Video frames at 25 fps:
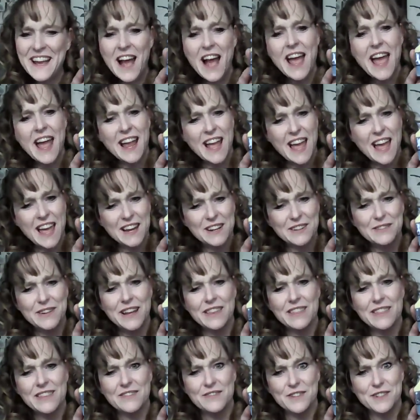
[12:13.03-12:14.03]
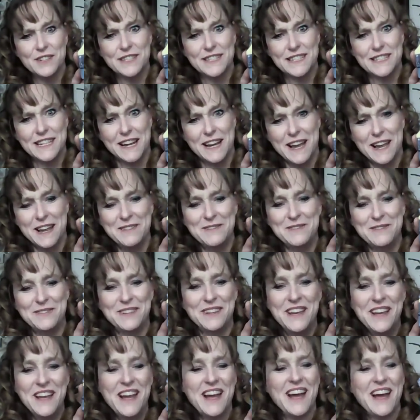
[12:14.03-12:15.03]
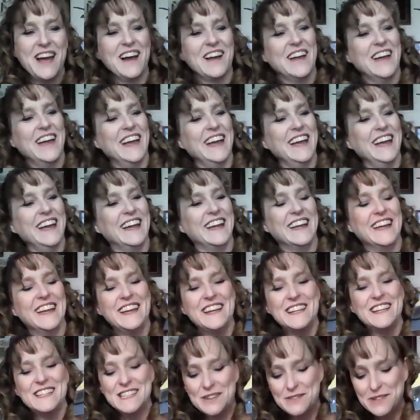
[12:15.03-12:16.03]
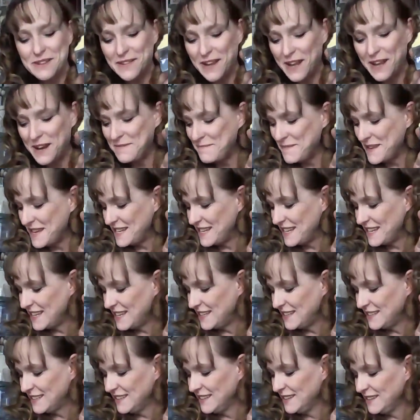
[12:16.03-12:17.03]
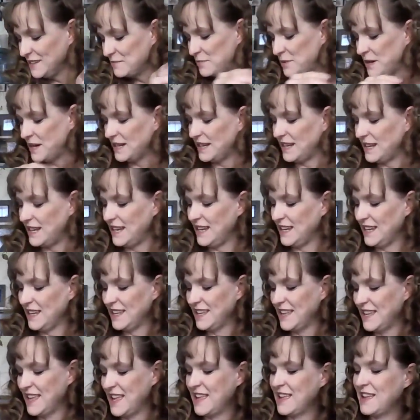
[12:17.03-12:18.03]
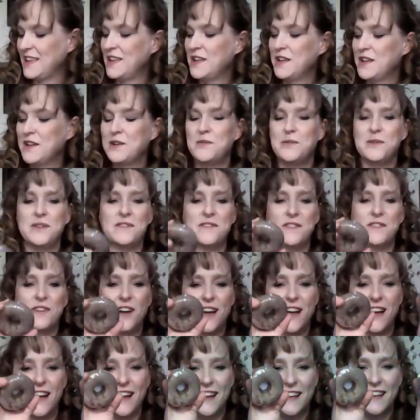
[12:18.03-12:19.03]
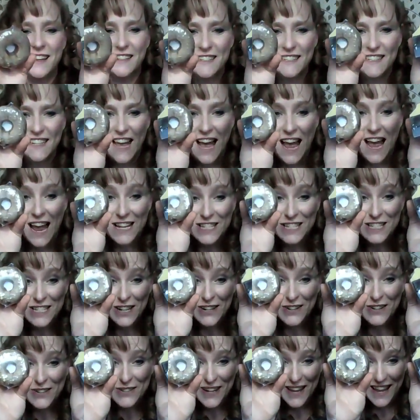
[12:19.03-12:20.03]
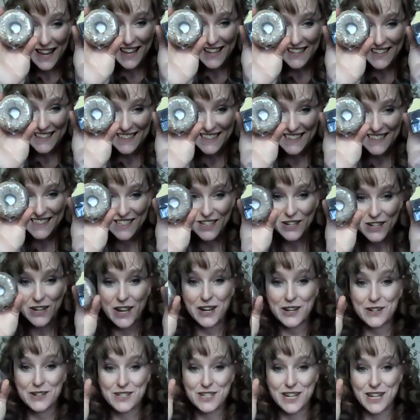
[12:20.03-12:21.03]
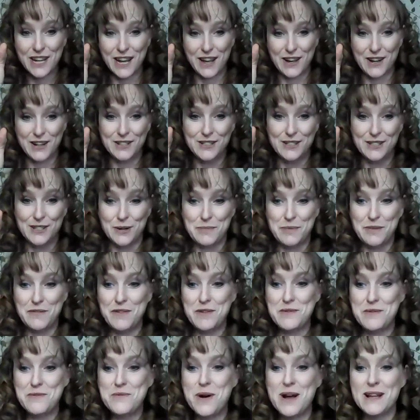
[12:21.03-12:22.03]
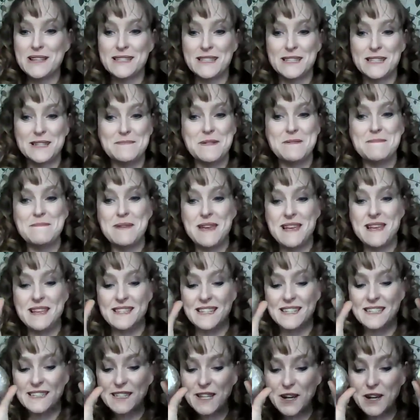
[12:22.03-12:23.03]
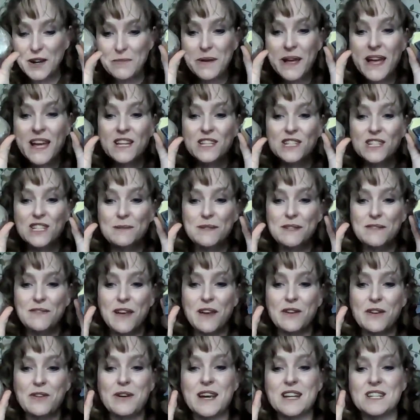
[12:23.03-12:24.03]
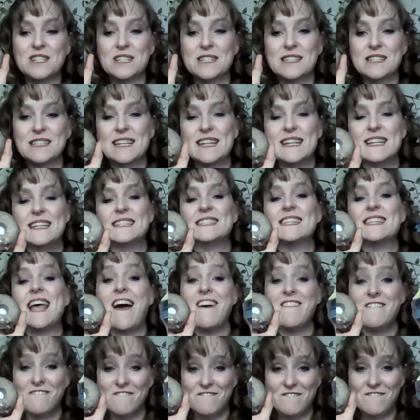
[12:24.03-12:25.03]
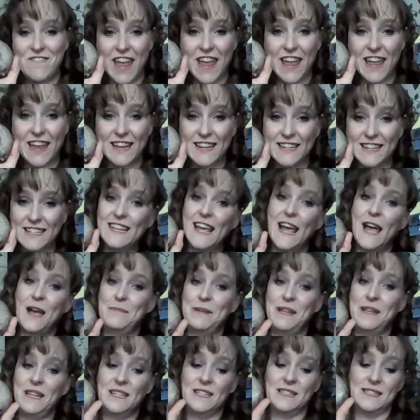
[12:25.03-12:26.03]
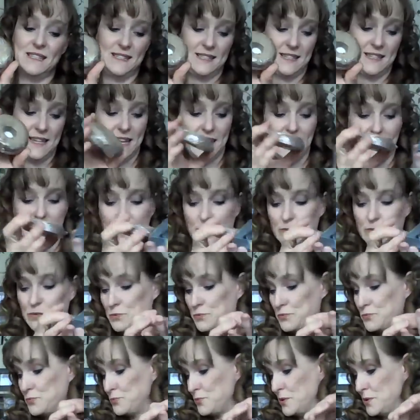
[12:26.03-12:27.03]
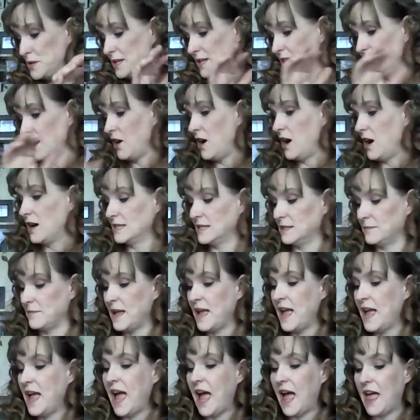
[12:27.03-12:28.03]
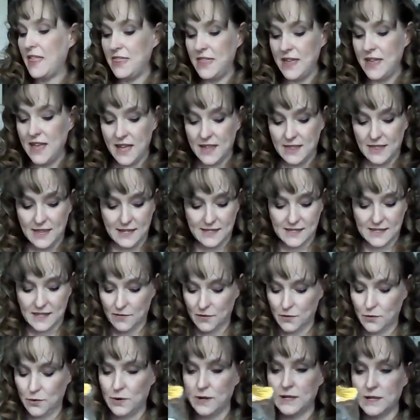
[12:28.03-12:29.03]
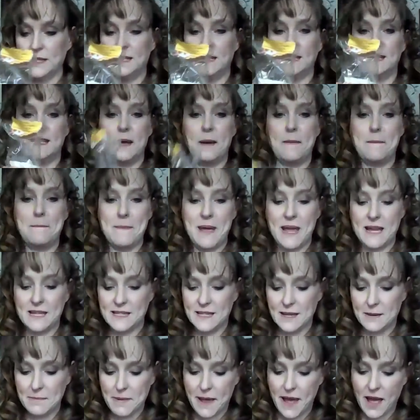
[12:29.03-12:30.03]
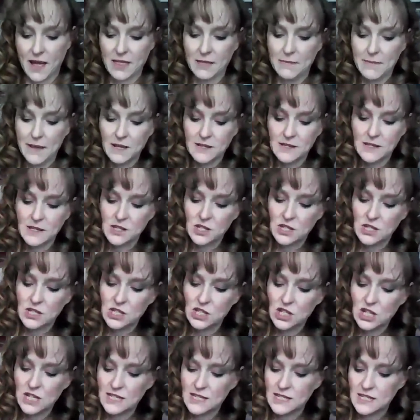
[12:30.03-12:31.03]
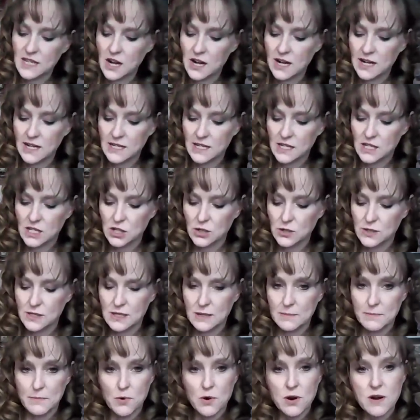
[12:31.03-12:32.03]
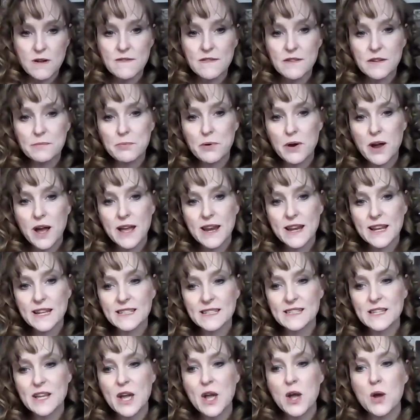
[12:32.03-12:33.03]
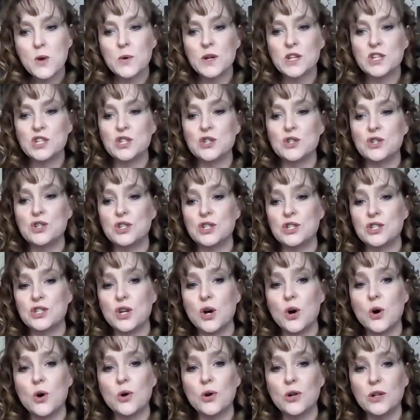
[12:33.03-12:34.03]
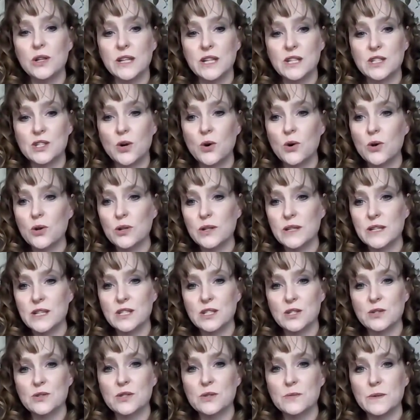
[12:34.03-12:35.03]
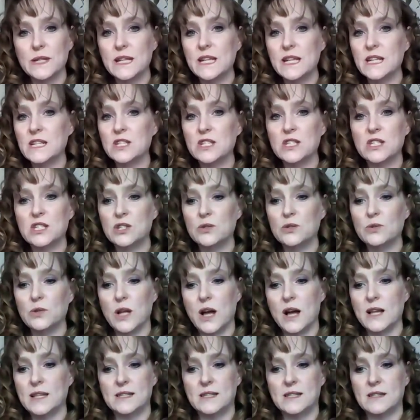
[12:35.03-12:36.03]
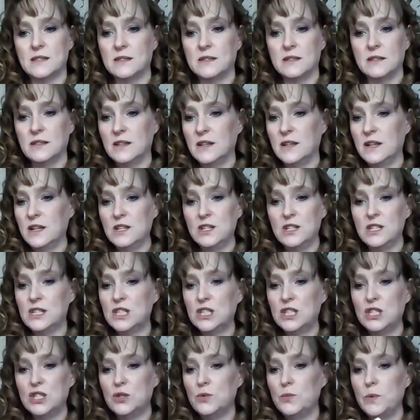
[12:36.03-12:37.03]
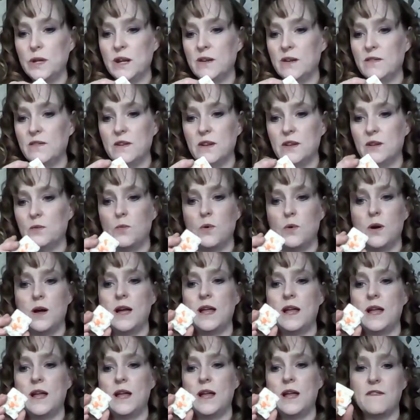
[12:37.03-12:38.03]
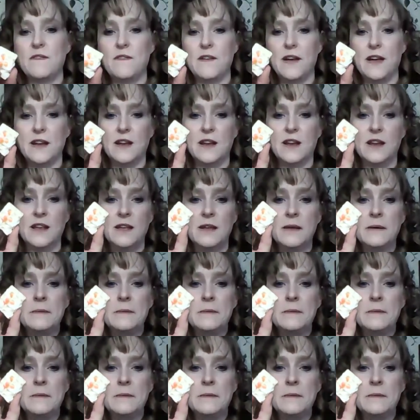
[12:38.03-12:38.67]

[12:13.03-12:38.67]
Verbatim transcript: I got it right the first time. Okay. So we've got a minion, Brittany. We've got a donut. So you got to go check out her soap. If you want some amazing soap, Gypsyfae Creations is fantabulous. It is really awesome. And then these, of course, these amazing bath melts. So she's just starting to do some more of her products, which you should totally, totally do, sweetie. Just do lots. Just do whatever you want and have fun.